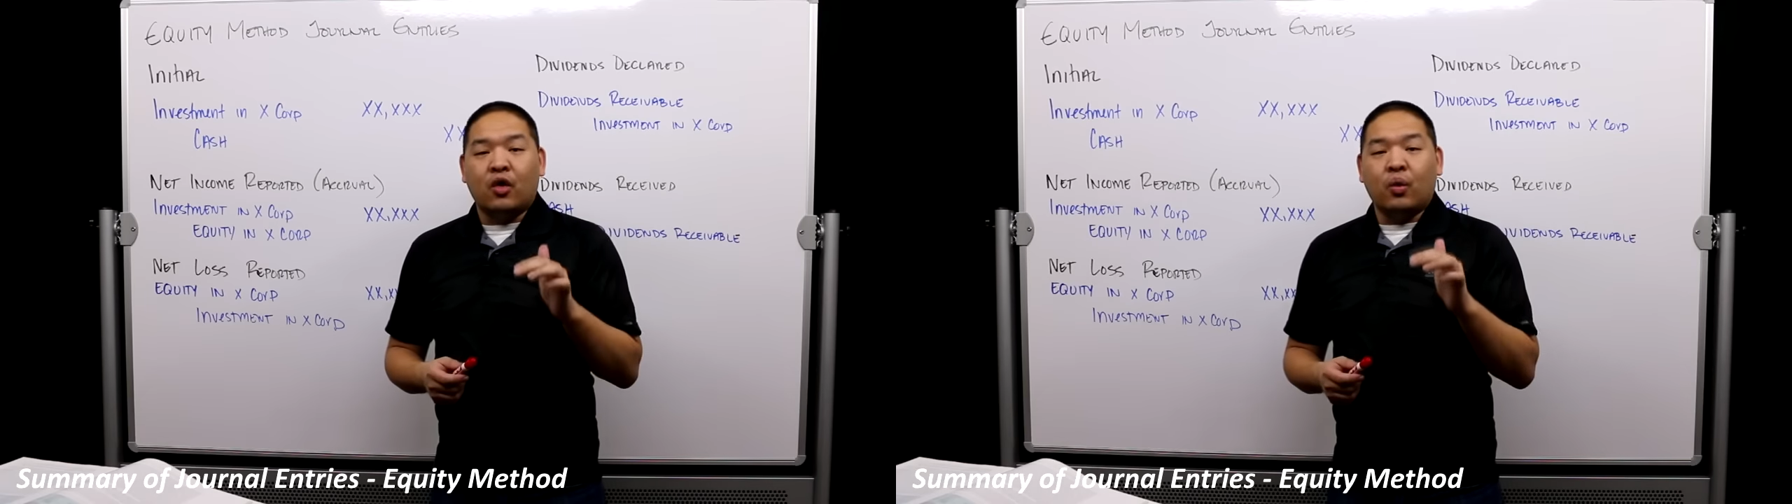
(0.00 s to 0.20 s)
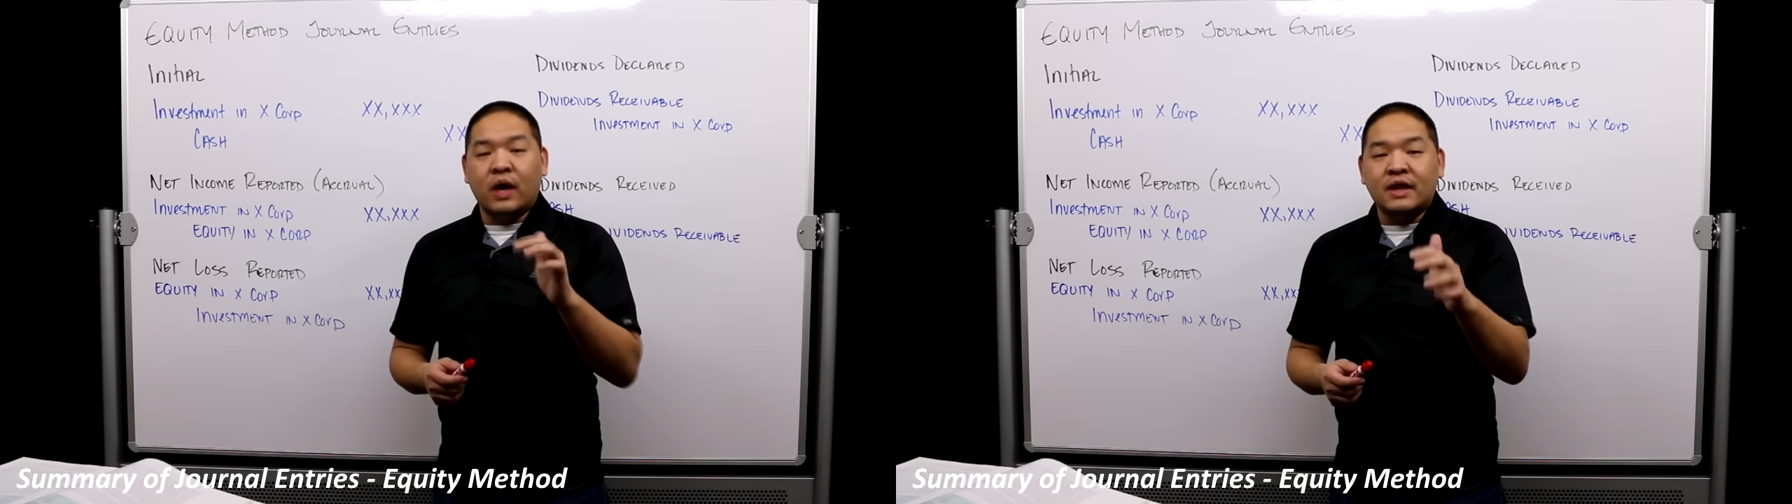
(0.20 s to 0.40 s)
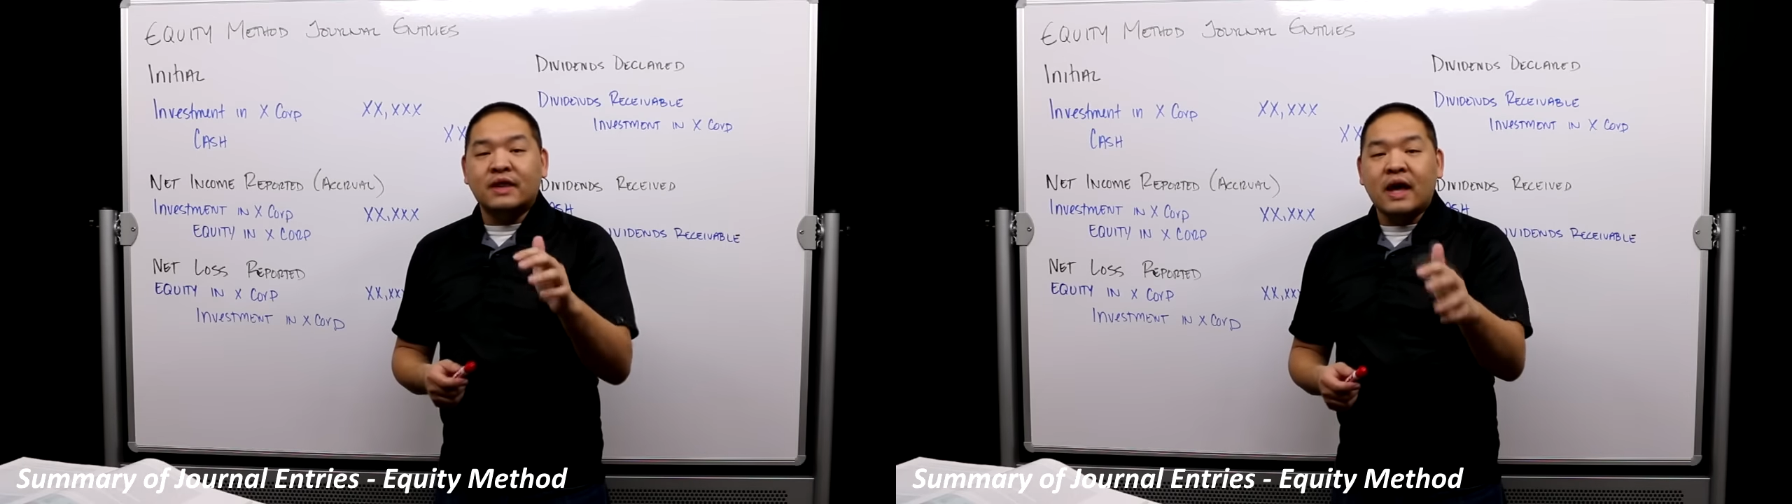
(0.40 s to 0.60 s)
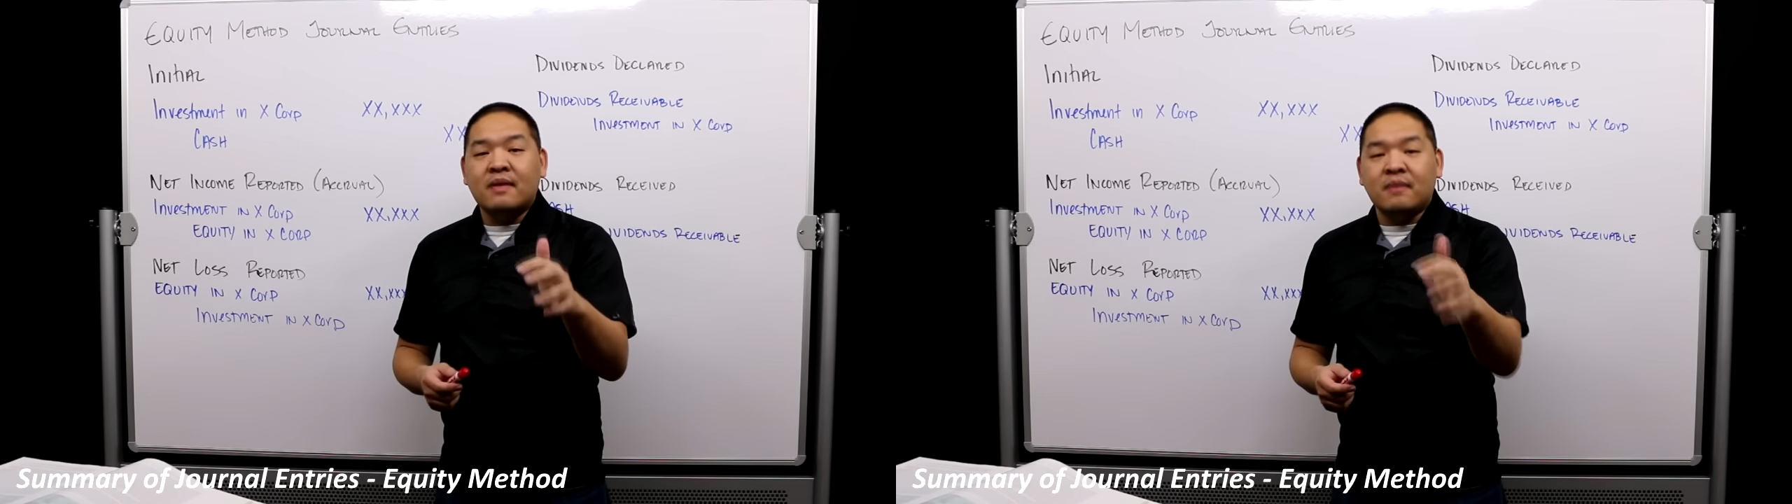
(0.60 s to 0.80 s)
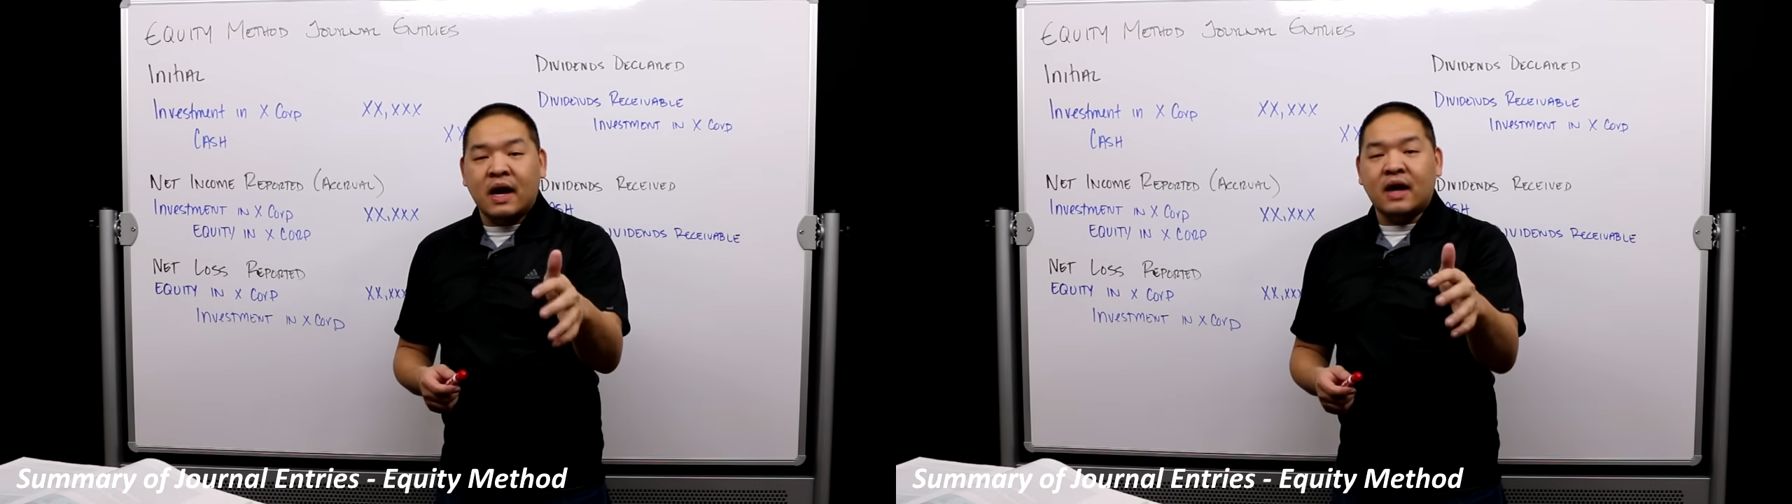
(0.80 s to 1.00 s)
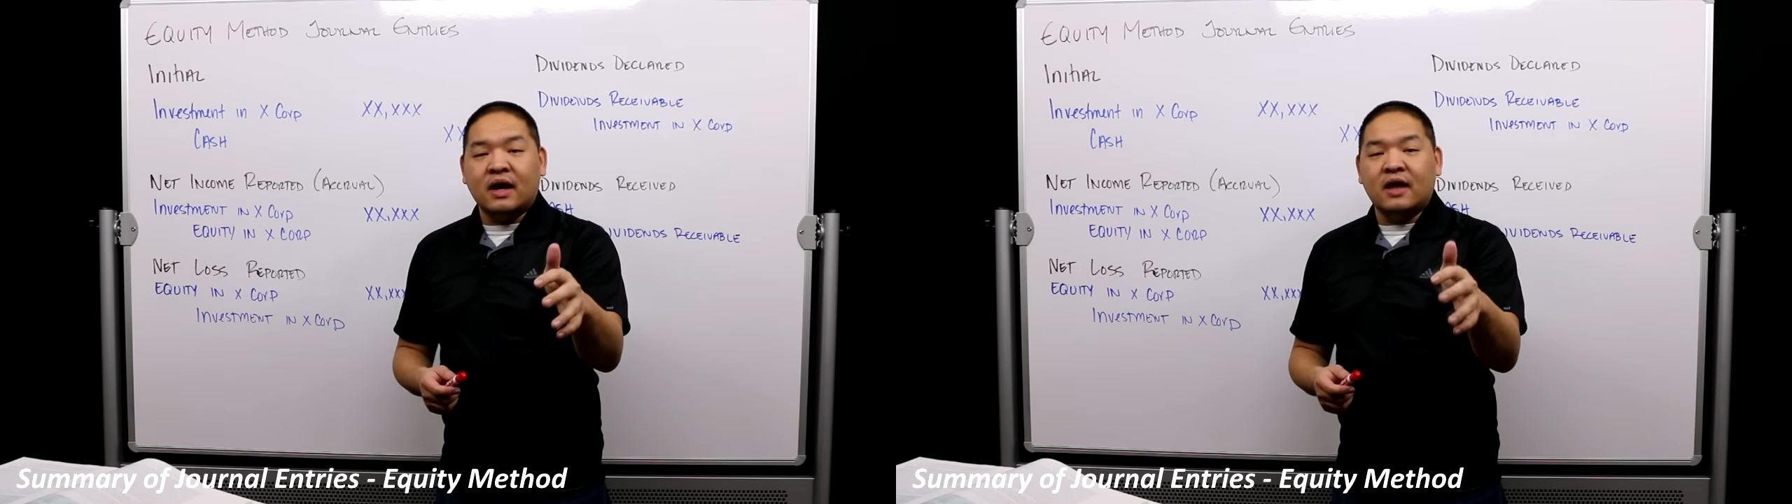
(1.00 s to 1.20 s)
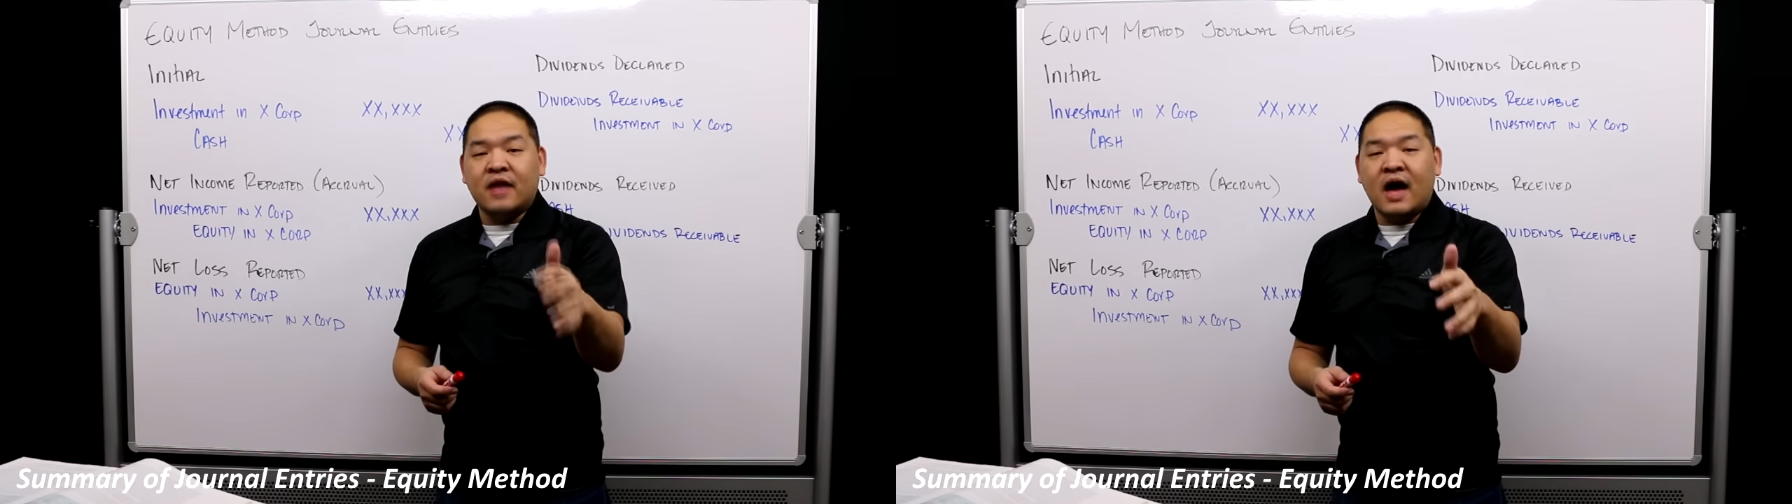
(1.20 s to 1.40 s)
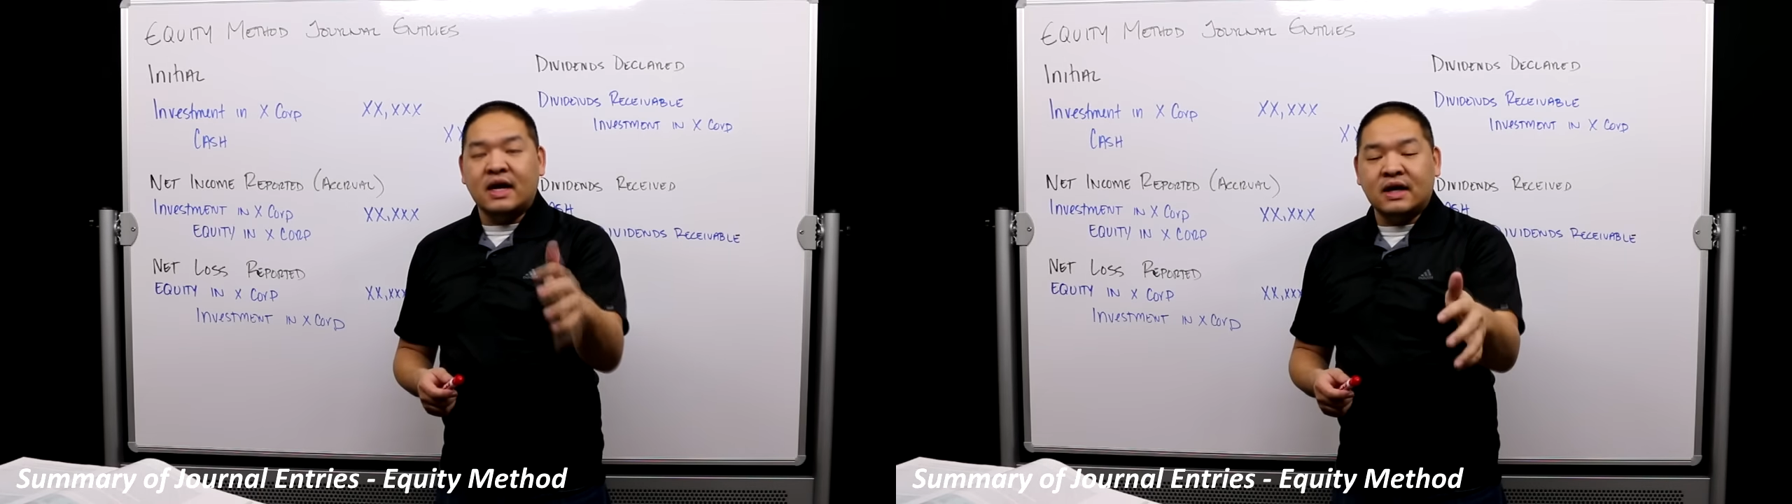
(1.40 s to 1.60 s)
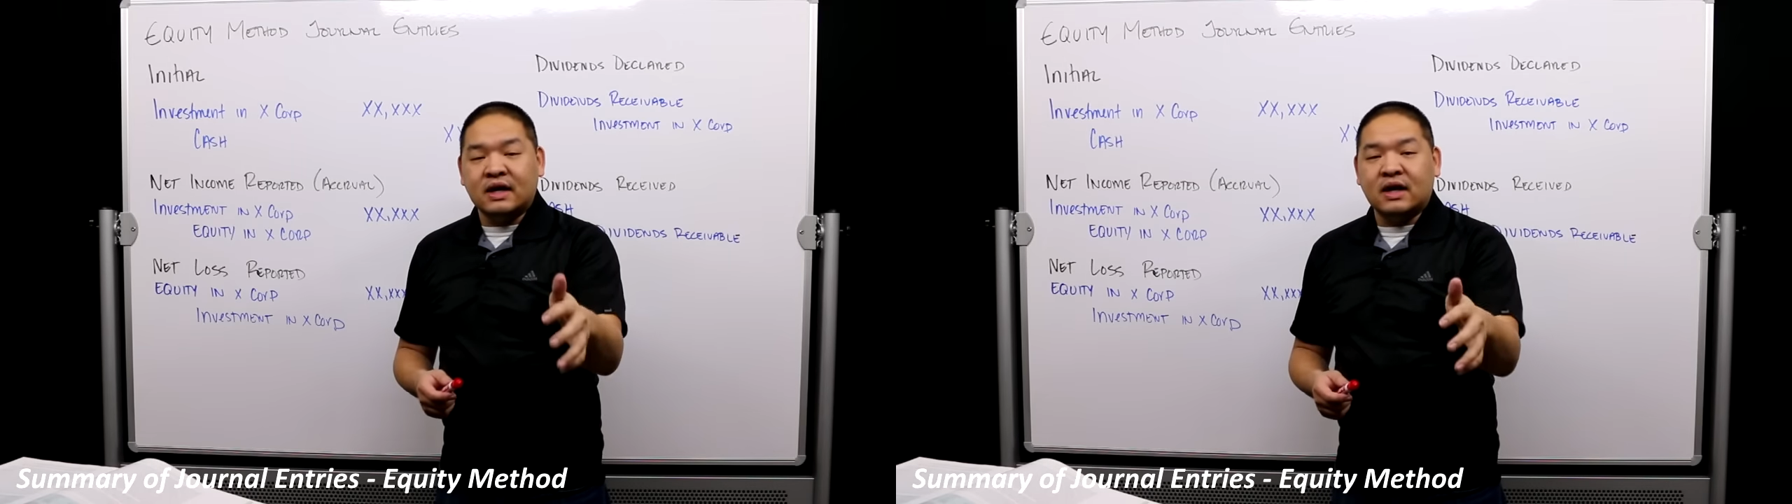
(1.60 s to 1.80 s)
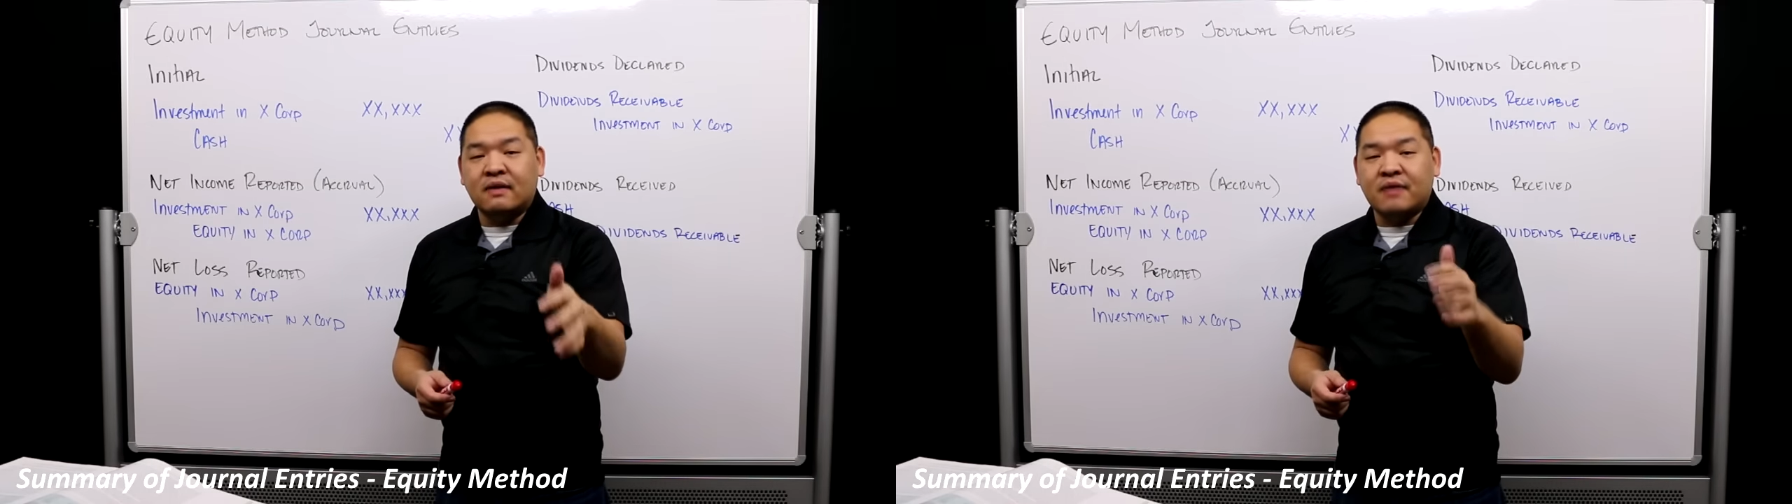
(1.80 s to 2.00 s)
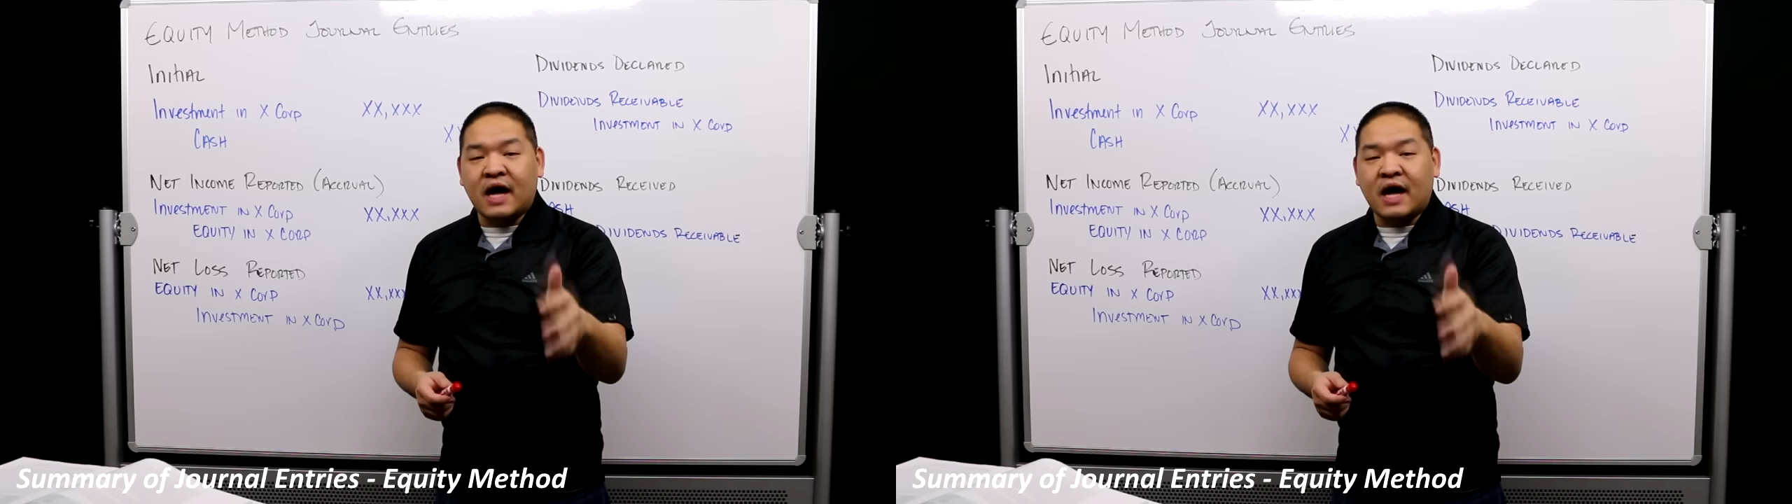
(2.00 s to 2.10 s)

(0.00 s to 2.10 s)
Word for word: when they make that income,